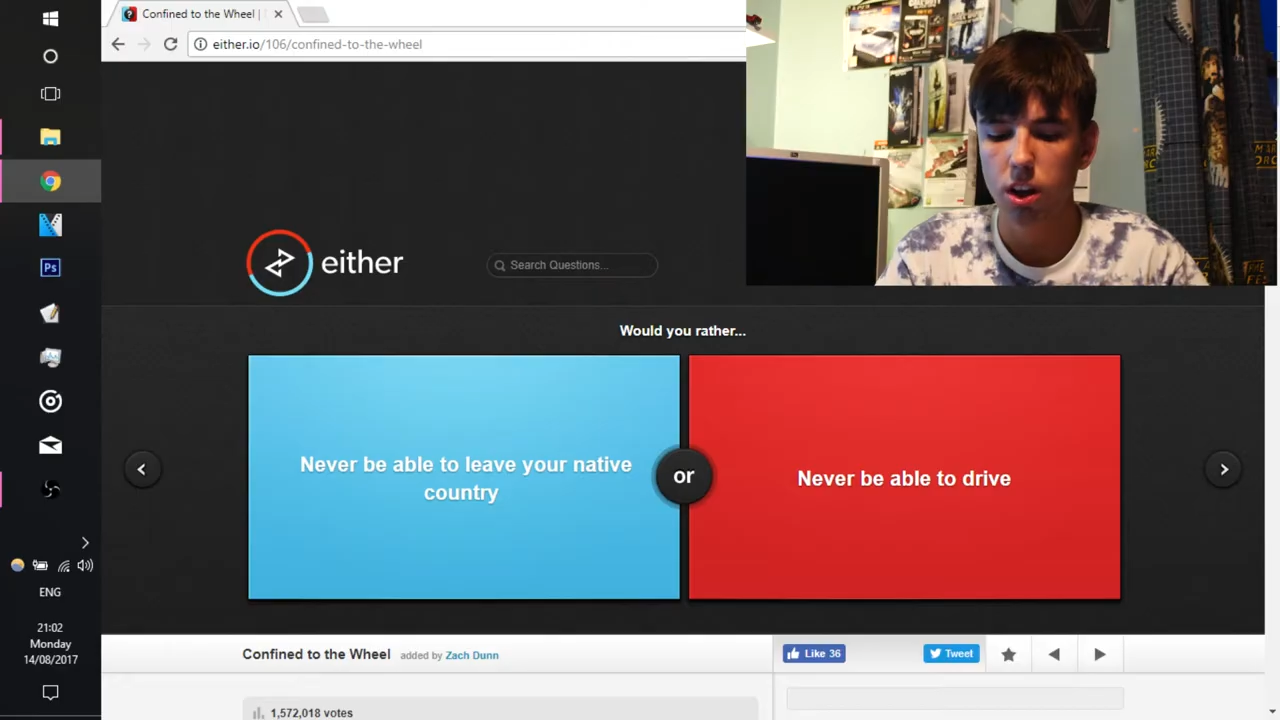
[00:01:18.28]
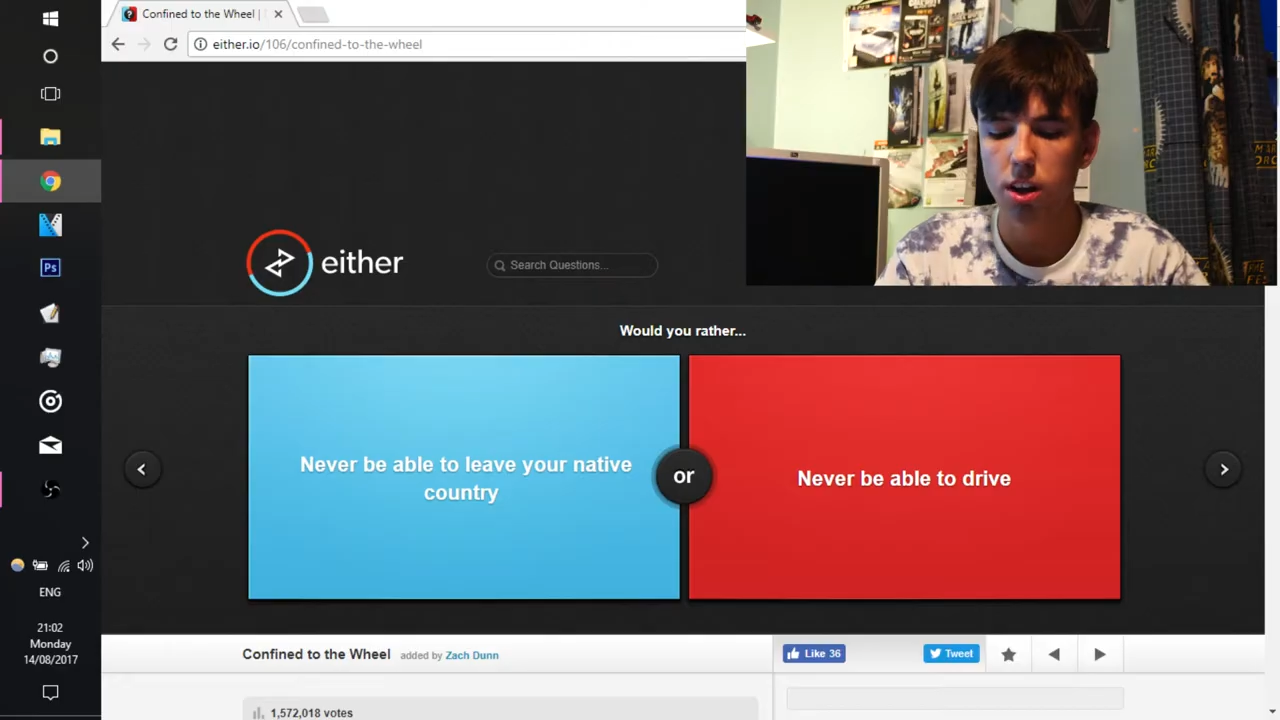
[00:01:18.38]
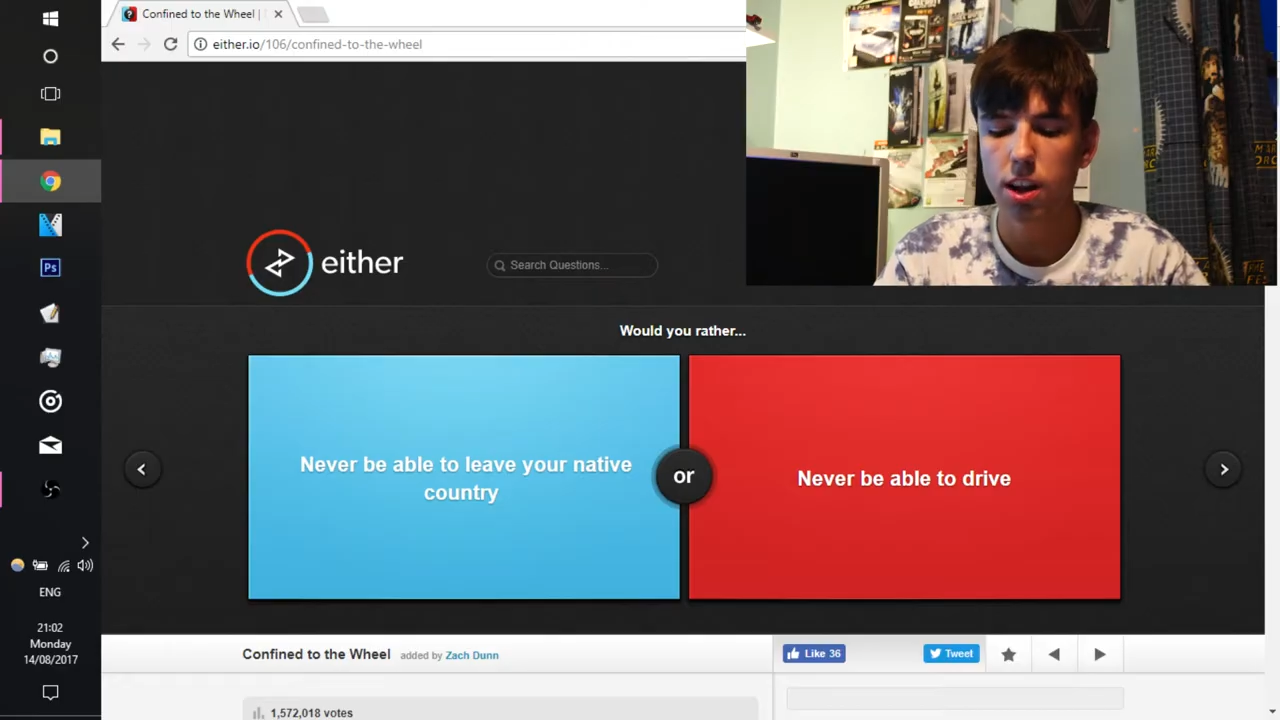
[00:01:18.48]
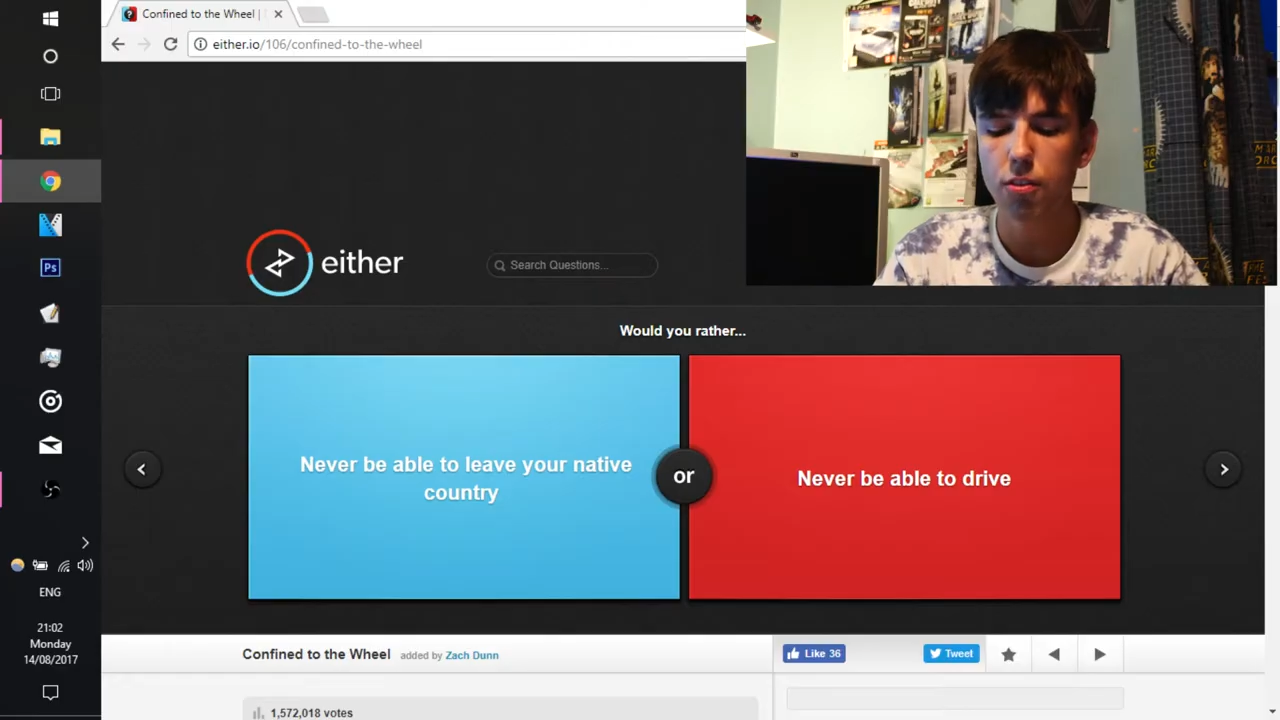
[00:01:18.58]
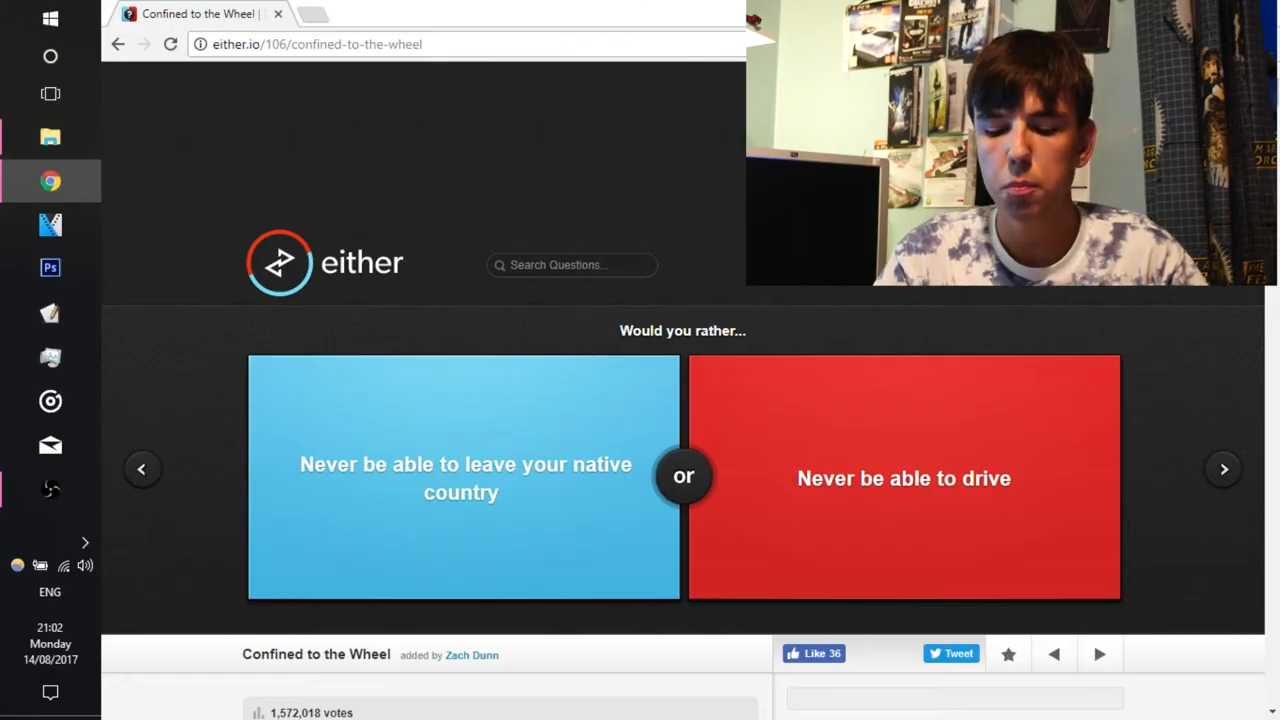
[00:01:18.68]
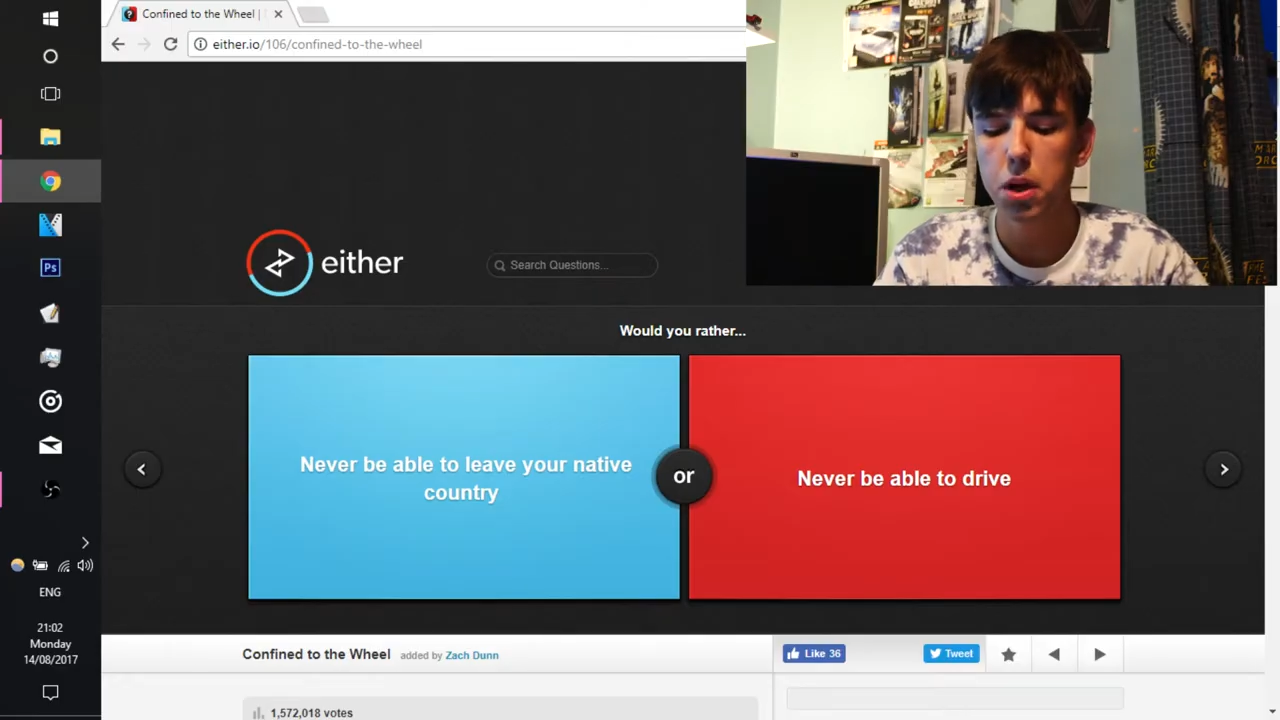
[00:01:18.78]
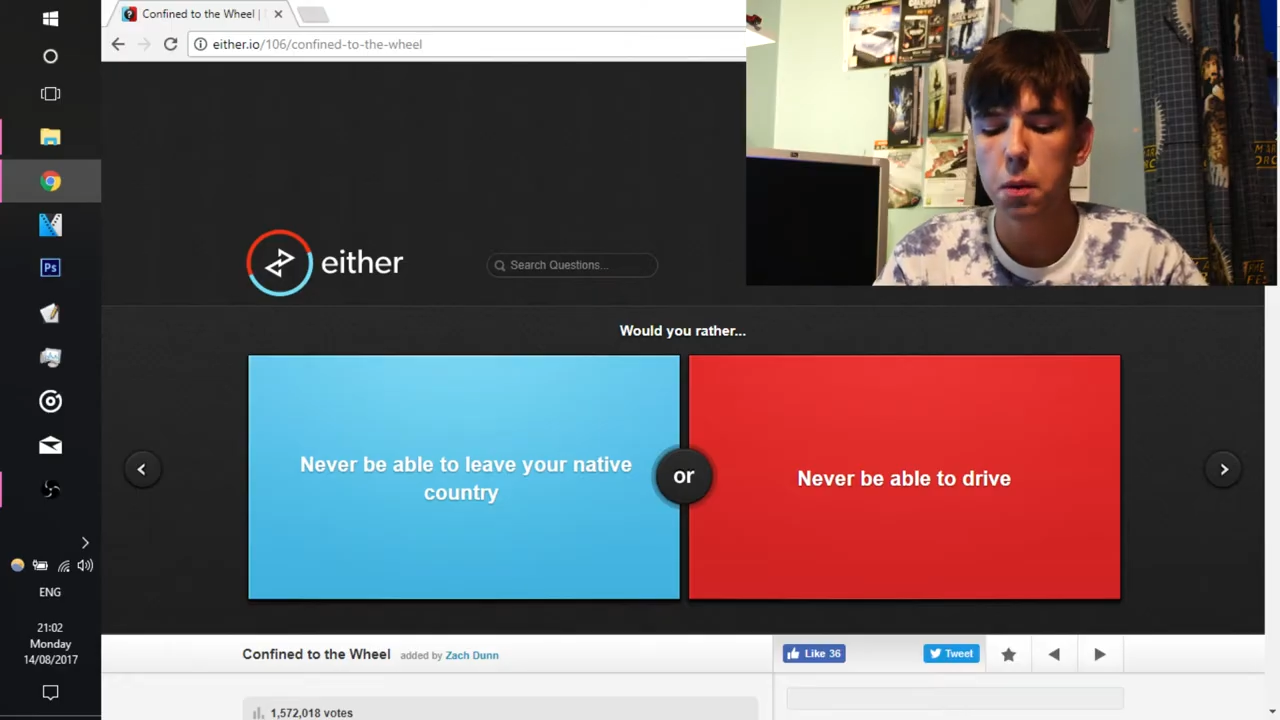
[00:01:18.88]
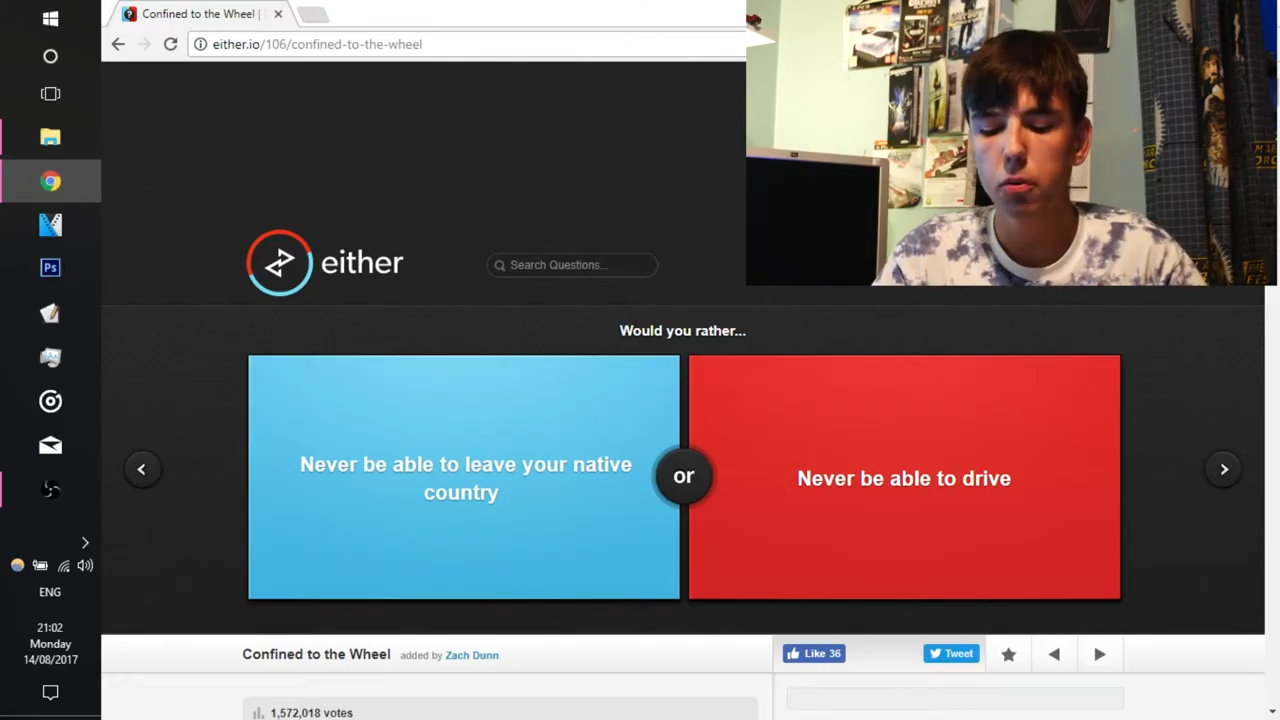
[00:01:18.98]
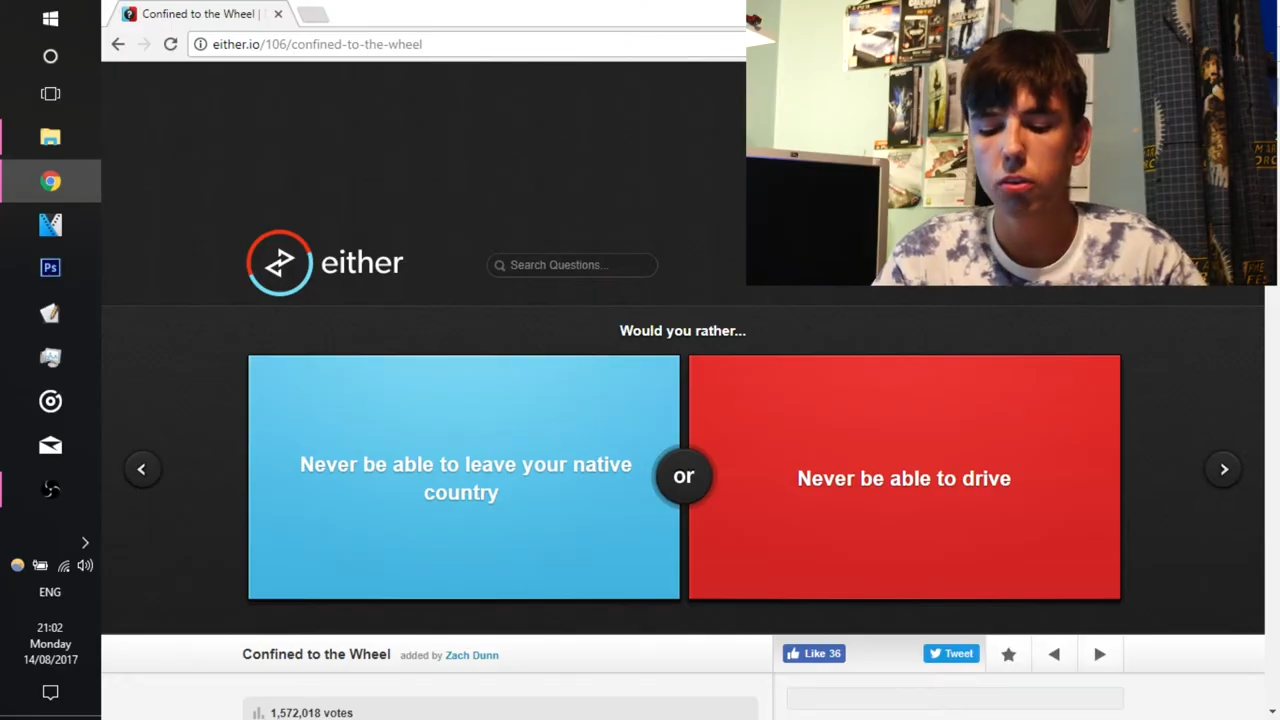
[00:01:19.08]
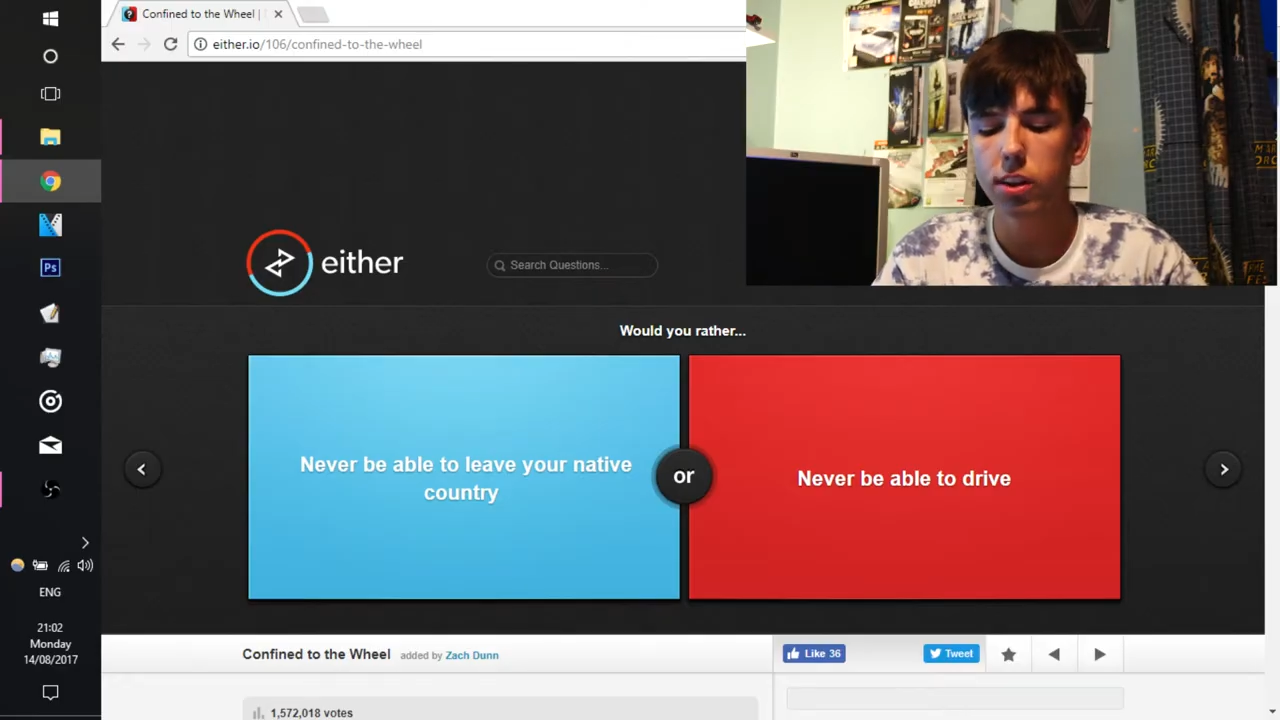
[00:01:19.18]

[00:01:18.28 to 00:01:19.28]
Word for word: Never be able to